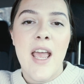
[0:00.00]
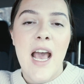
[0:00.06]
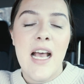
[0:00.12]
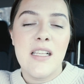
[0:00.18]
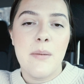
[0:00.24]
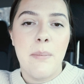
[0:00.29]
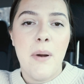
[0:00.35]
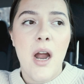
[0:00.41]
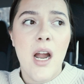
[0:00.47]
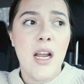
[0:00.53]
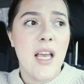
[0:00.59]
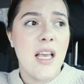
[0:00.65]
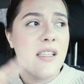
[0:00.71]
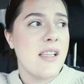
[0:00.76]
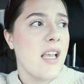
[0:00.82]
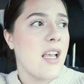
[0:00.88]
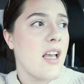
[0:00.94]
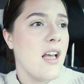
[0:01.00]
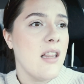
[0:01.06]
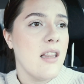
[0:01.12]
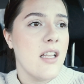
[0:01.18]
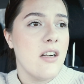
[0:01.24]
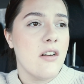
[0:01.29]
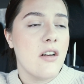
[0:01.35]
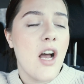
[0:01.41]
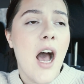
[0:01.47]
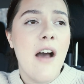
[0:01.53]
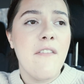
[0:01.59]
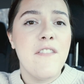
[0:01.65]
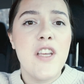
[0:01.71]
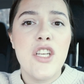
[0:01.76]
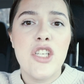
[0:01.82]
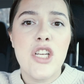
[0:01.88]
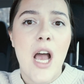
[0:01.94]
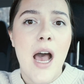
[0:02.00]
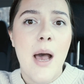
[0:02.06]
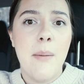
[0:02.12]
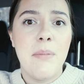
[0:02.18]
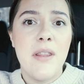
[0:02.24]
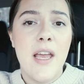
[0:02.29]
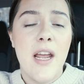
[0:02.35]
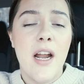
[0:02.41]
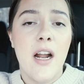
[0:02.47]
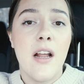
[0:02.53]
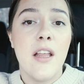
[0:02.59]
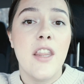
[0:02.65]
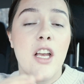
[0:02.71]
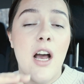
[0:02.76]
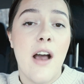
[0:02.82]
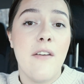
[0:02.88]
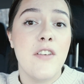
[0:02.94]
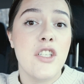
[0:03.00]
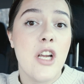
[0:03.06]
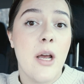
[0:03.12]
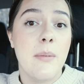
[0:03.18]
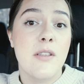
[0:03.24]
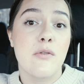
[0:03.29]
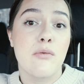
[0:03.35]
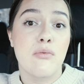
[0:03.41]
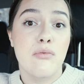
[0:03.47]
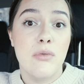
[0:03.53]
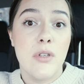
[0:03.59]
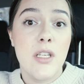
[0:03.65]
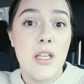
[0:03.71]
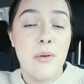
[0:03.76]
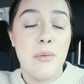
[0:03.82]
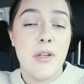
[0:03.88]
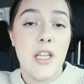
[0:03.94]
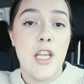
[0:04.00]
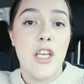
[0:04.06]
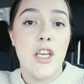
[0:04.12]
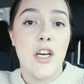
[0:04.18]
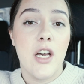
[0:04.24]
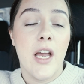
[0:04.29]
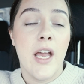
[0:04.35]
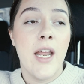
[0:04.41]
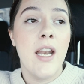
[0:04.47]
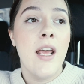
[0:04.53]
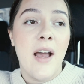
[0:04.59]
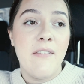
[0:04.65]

It has a park, it has like a little coffee shop there. The coffee shop is really, really good.